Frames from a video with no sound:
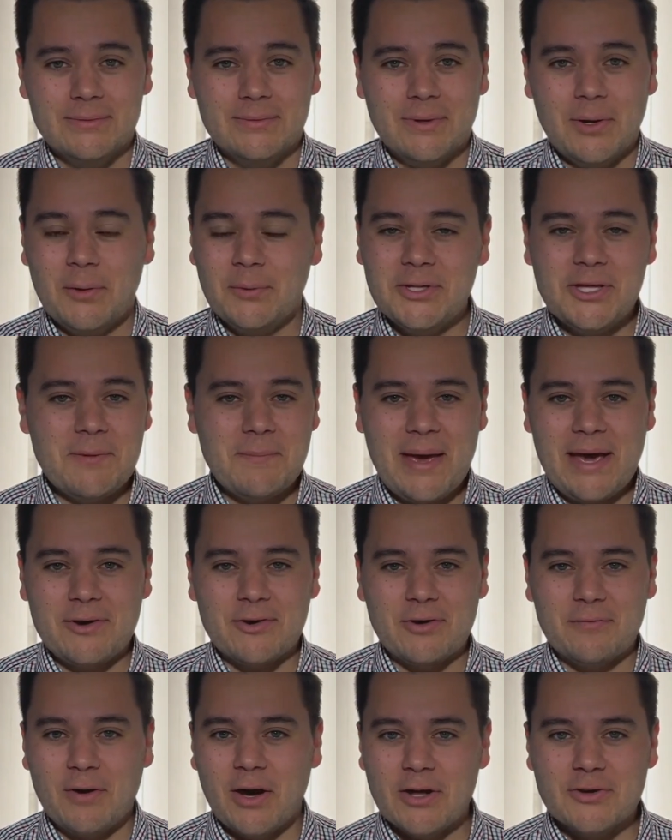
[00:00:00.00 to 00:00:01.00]
Only a
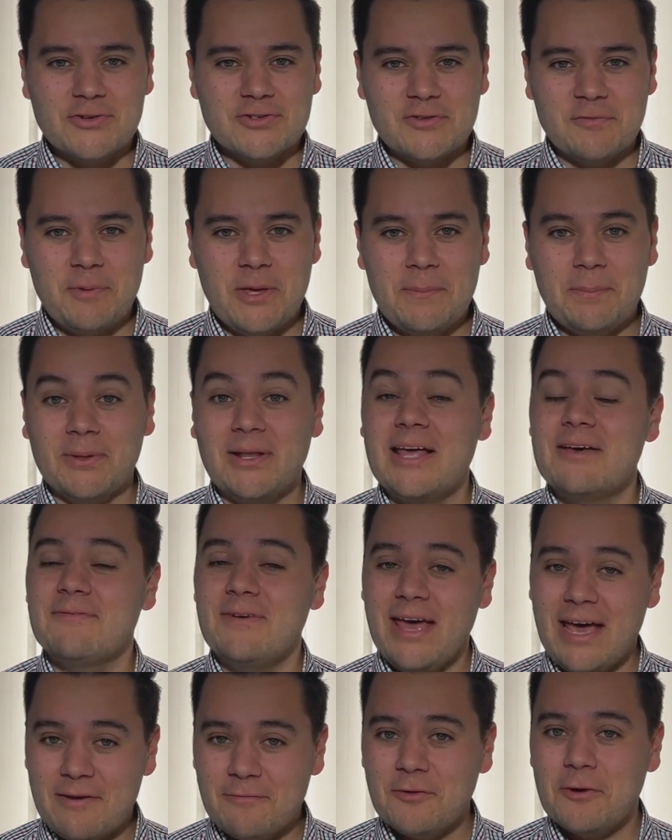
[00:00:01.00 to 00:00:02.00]
matter of hundreds of people
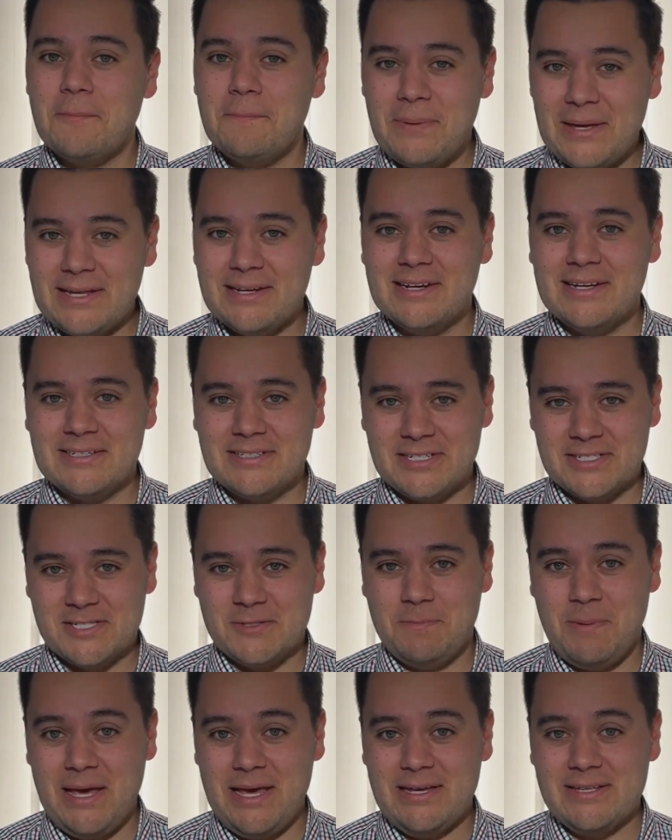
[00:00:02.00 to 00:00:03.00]
have ever been to
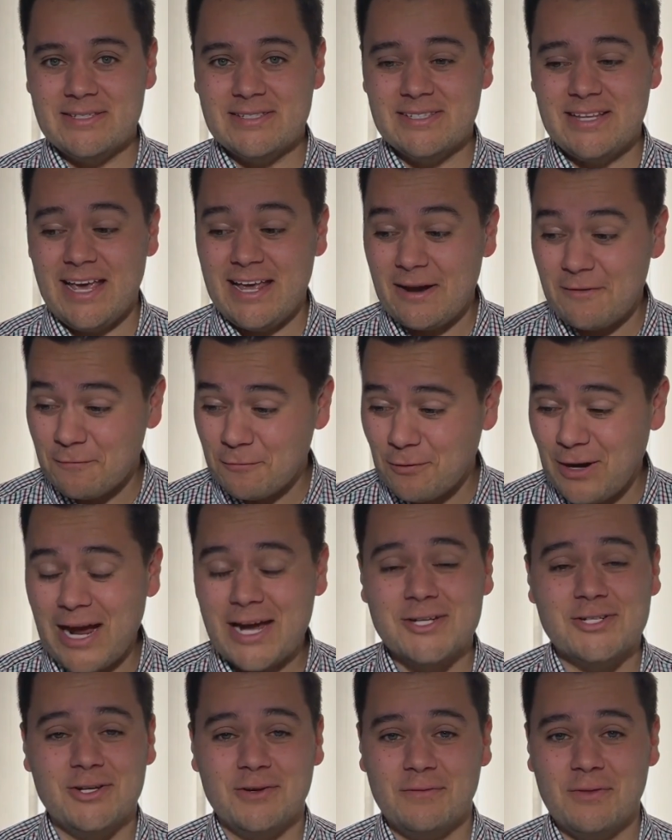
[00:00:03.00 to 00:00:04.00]
space, and a
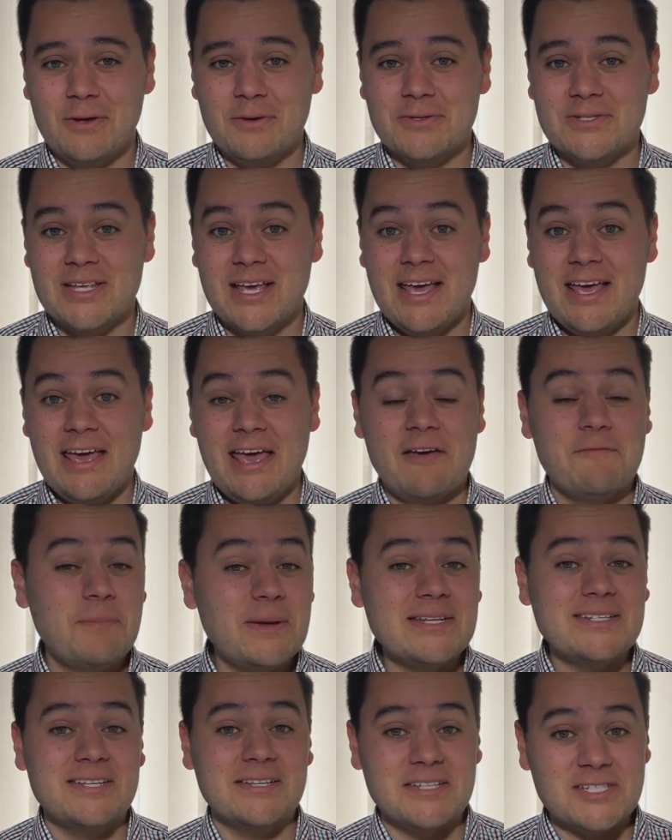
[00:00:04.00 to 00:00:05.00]
fraction of those have
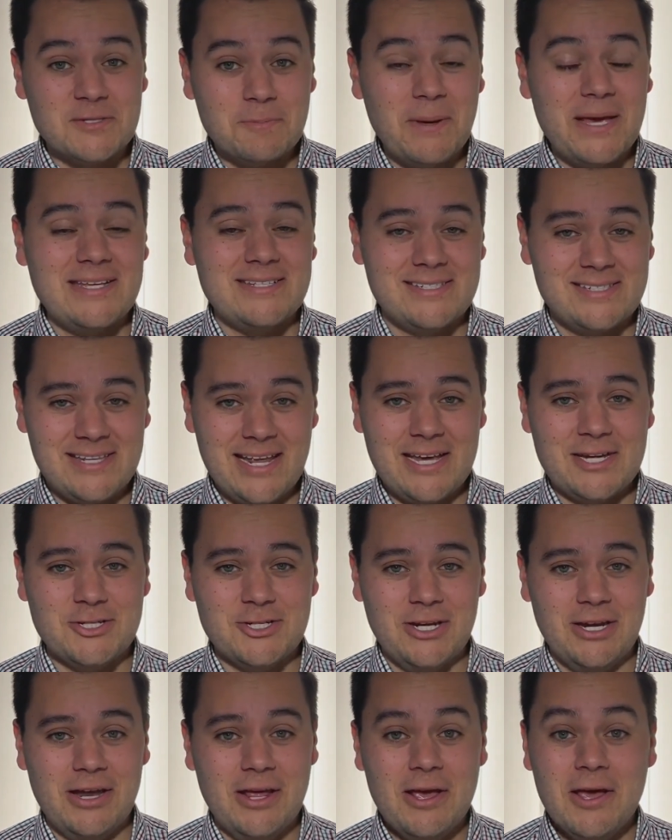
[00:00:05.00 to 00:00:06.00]
been to the space
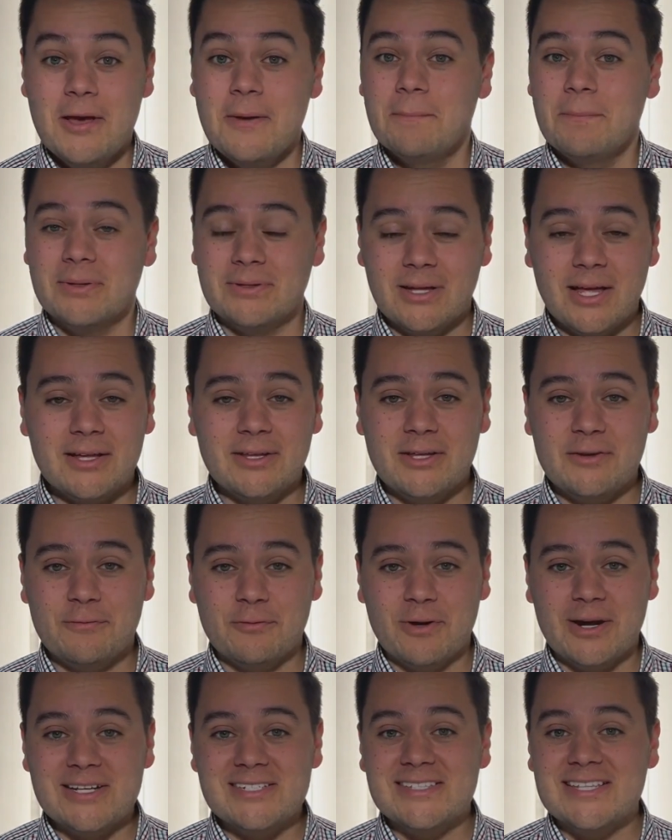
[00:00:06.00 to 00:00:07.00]
station. But luckily
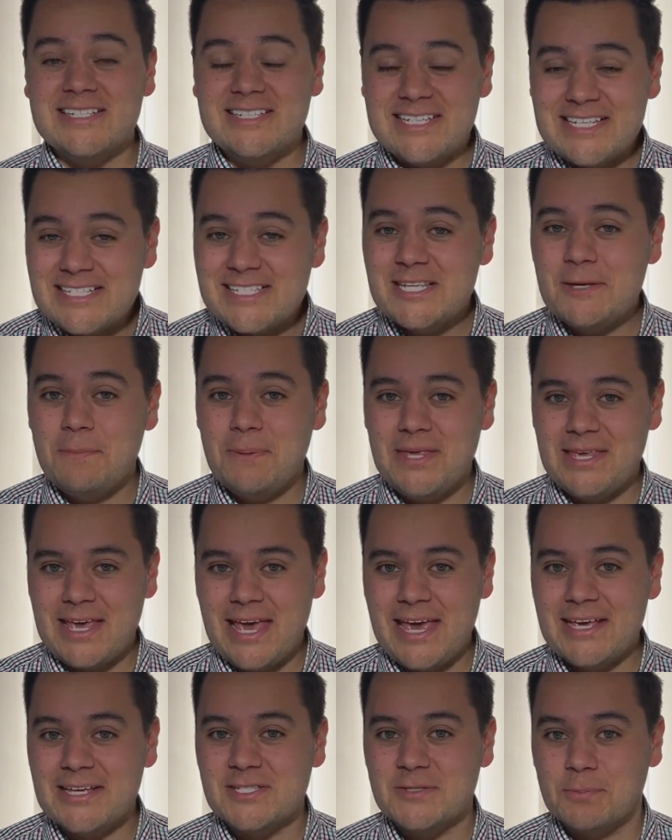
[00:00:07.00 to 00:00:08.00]
for us, the
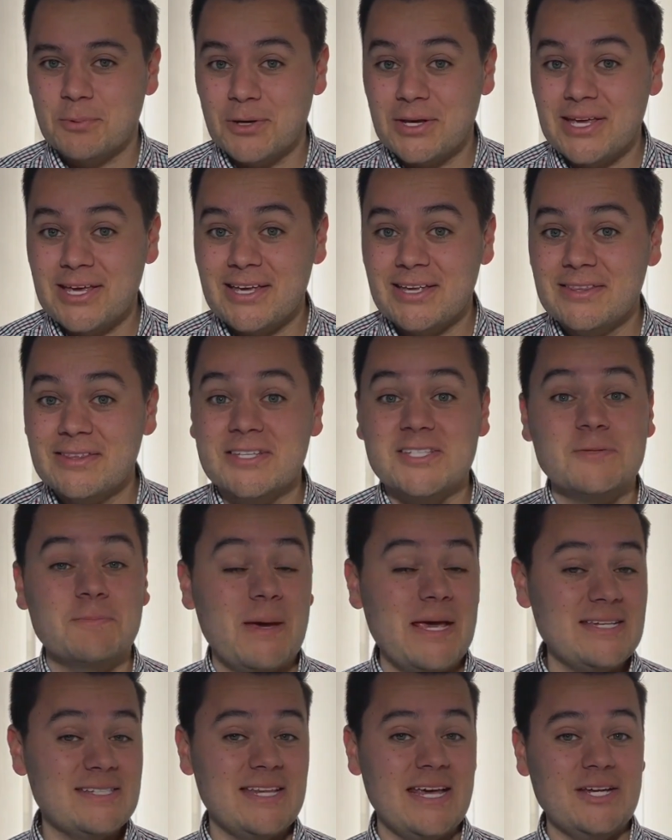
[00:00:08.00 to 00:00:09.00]
DCPA is bringing the
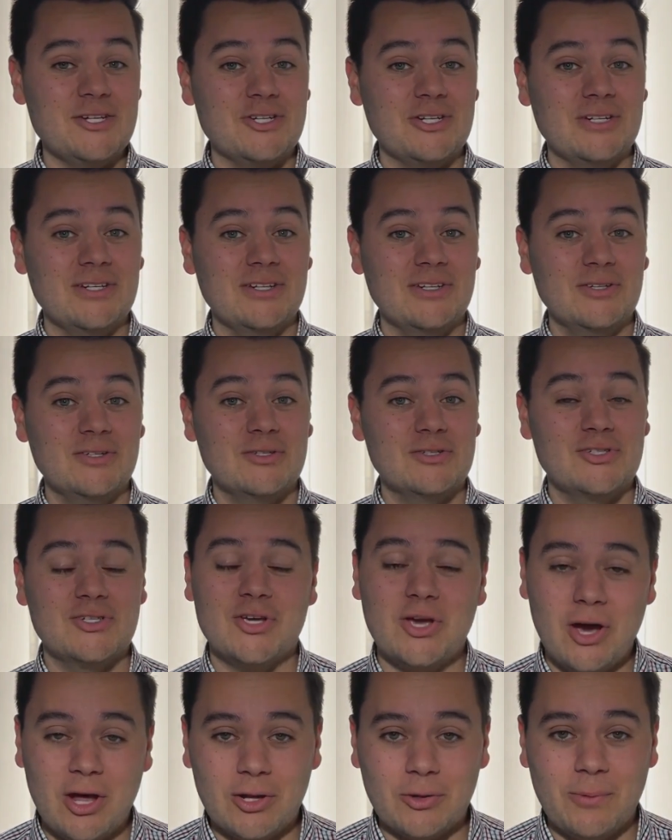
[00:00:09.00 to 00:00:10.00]
space station
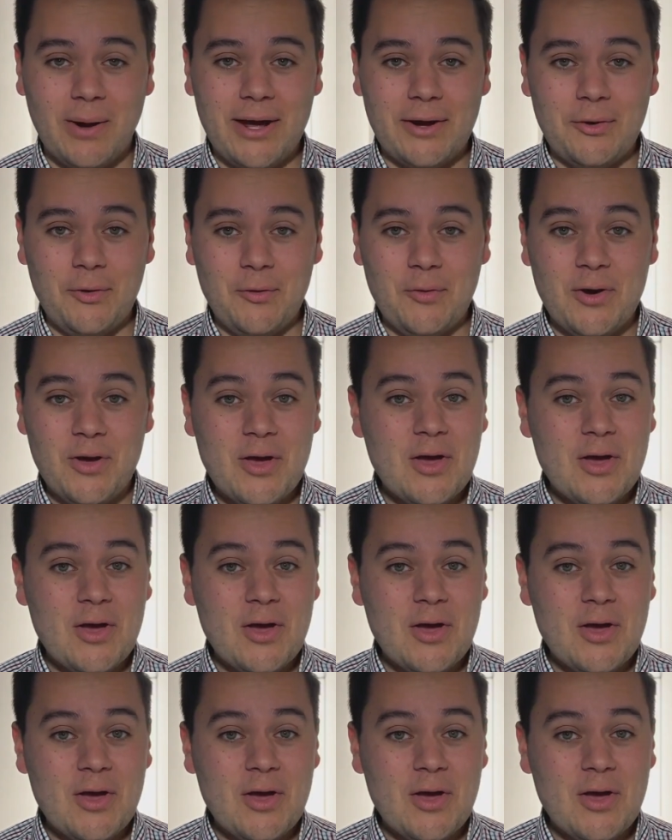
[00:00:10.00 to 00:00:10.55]
to Colorado.